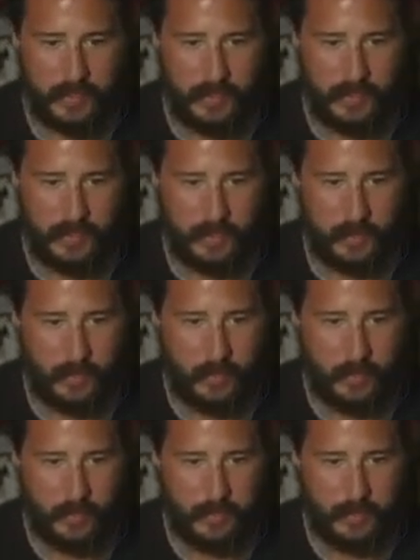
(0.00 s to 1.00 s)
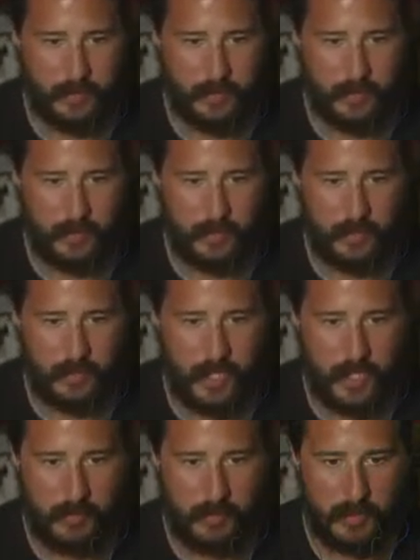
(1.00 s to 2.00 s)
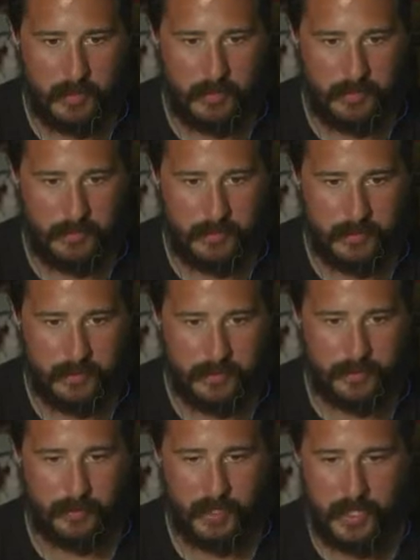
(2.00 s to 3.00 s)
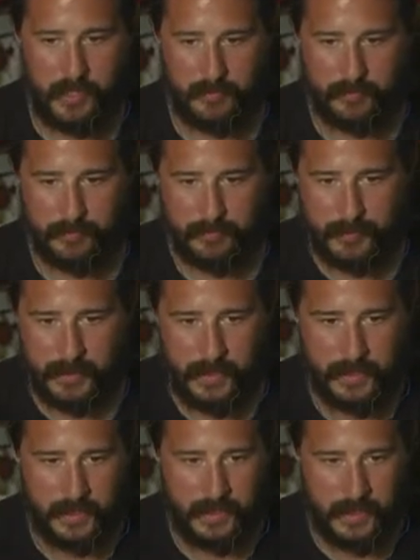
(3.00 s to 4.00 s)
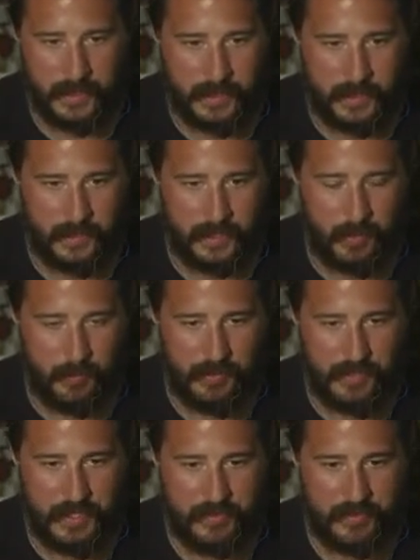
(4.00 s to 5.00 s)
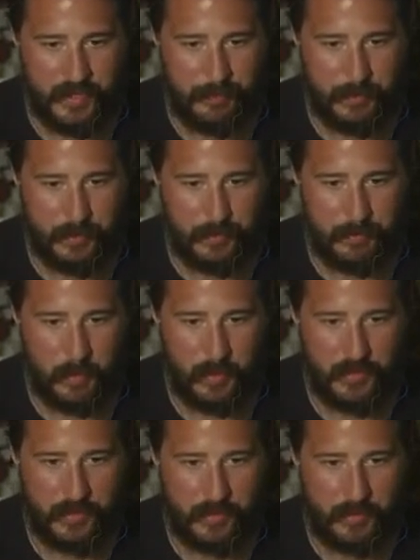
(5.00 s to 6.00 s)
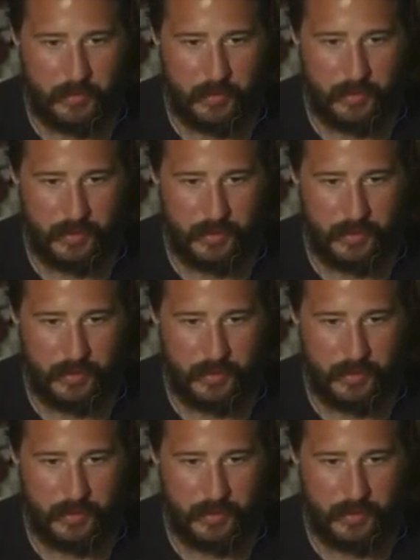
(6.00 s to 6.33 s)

Oh, they're gonna go for a field goal, long one. All right. I want to see these guys put some points on the board.